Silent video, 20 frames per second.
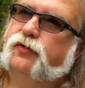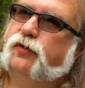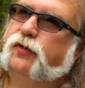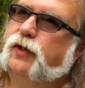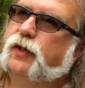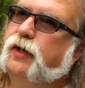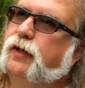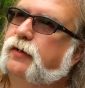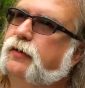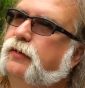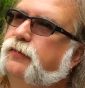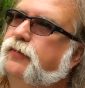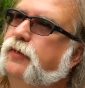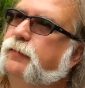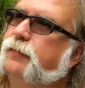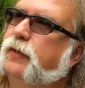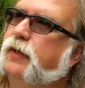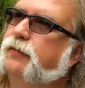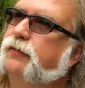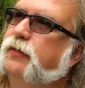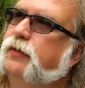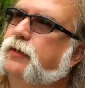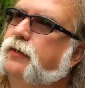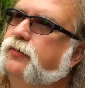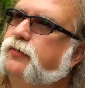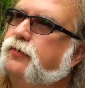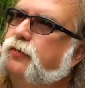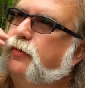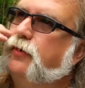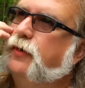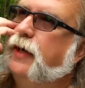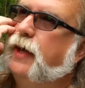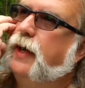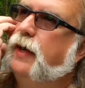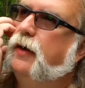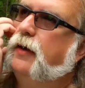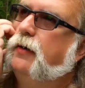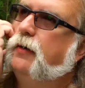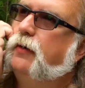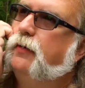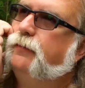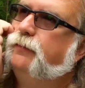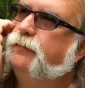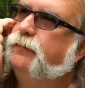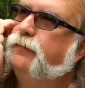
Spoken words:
Orientals. I'm not really sure how